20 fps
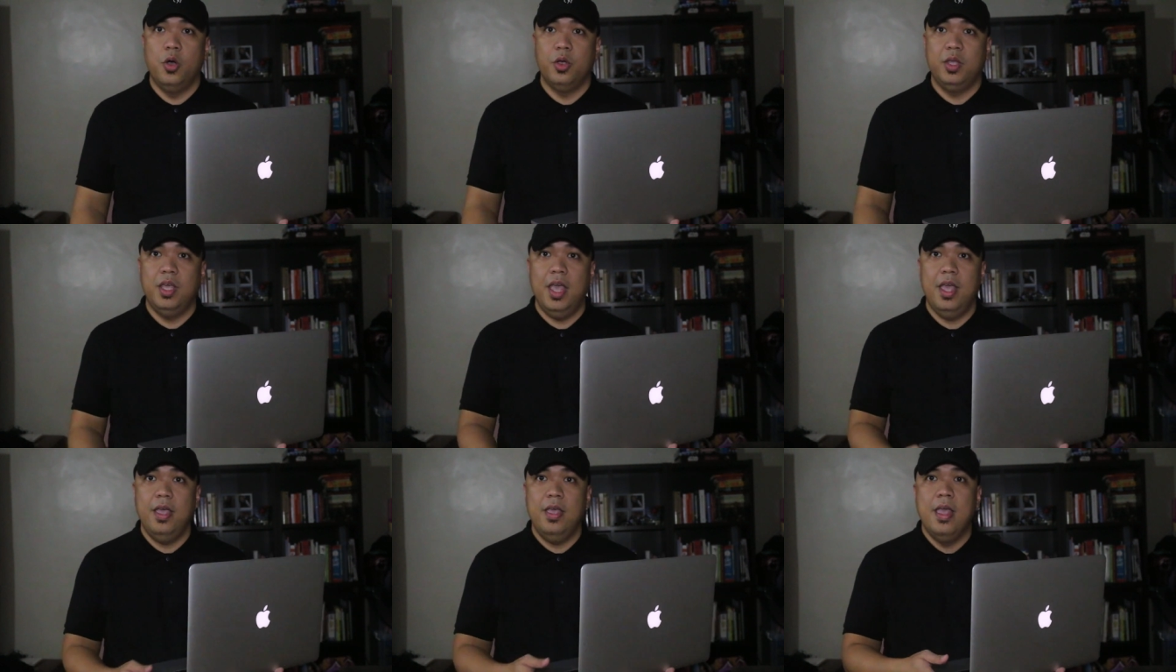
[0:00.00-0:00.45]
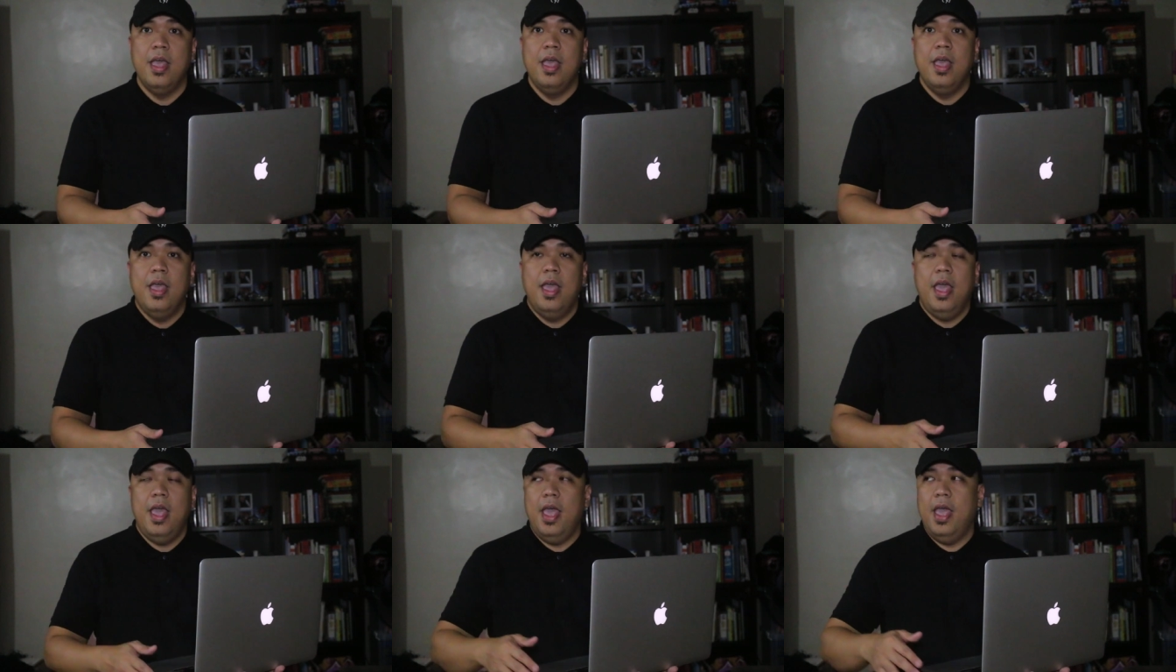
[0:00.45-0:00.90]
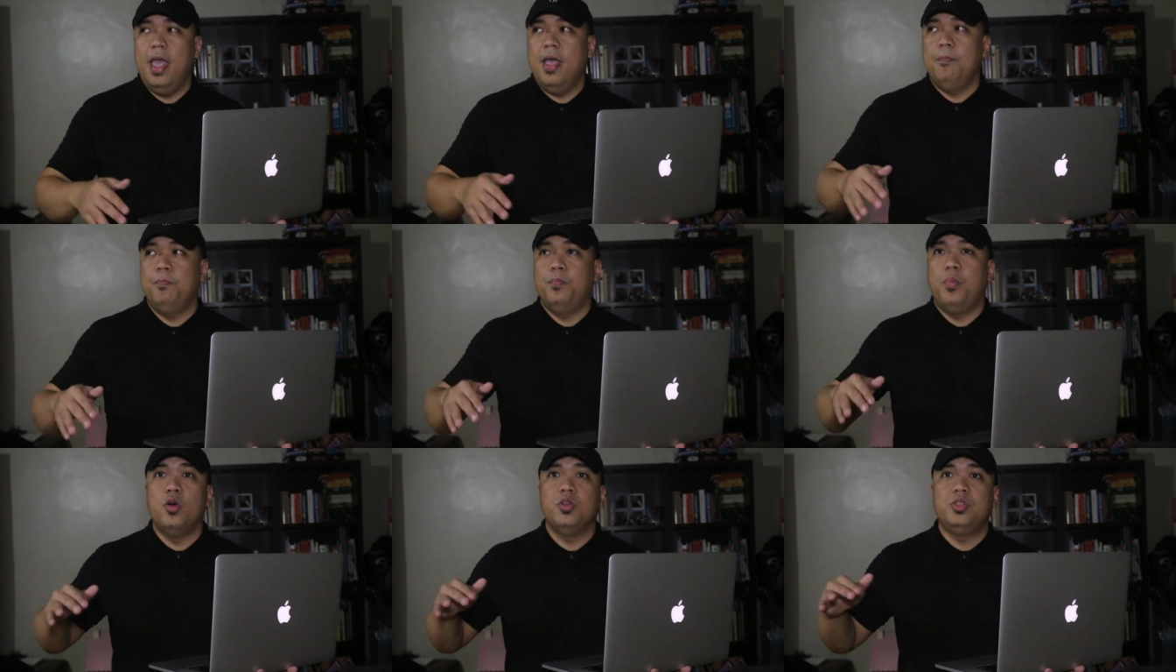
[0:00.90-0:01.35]
okay,
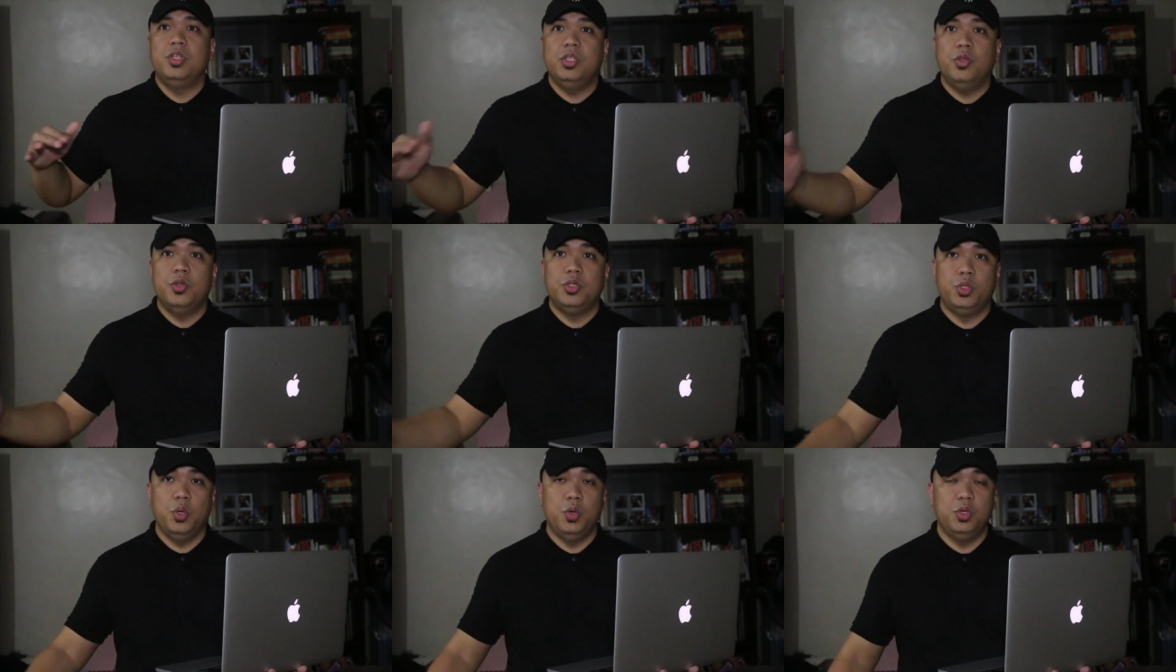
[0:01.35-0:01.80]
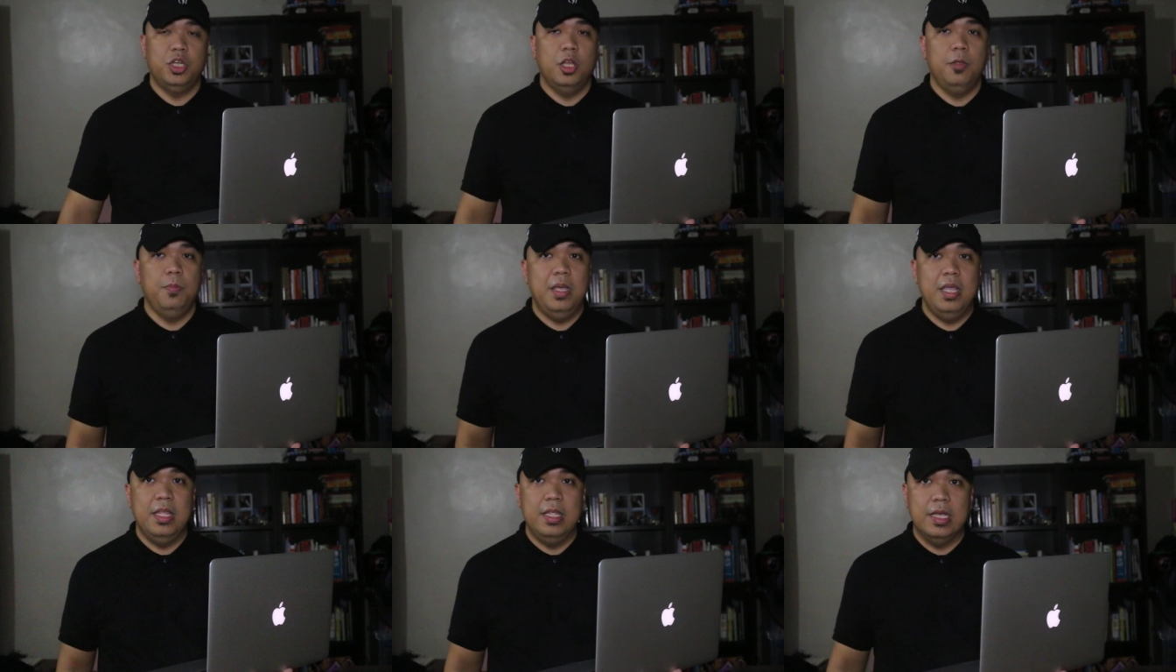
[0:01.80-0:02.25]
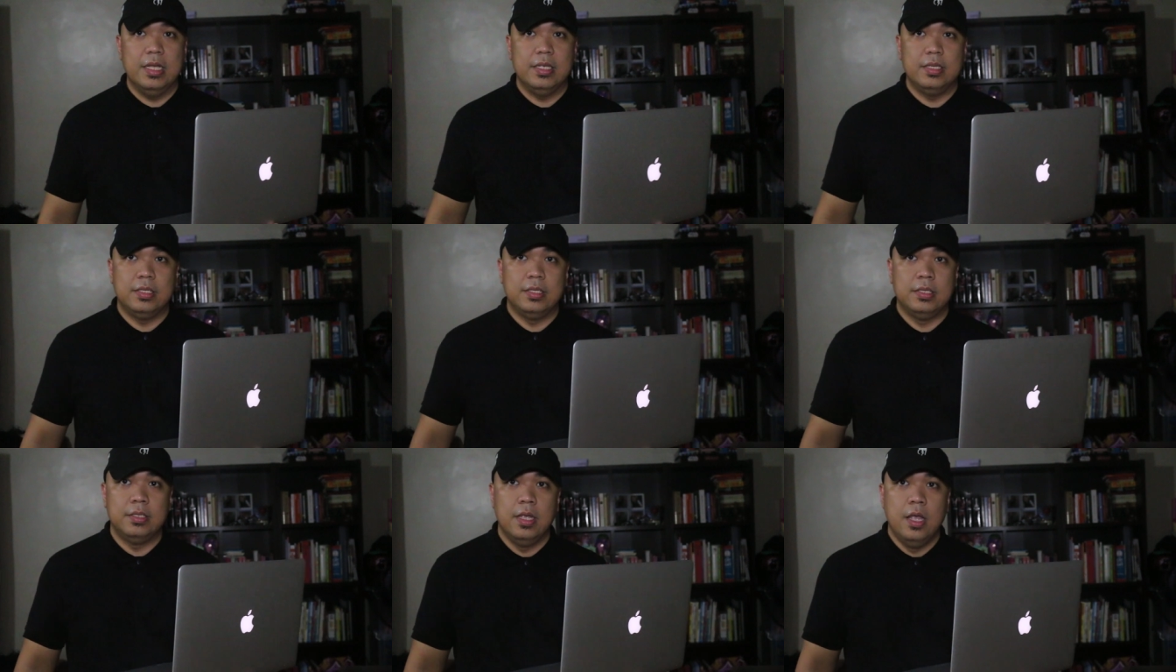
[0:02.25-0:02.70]
and post it on social
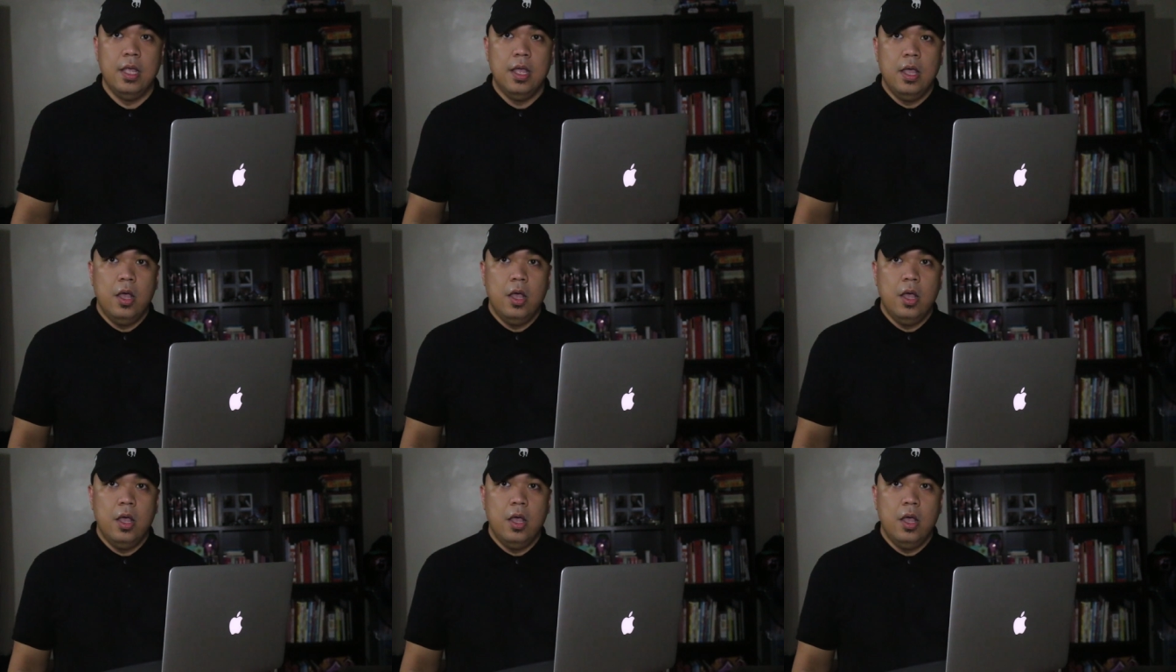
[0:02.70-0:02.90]
medias.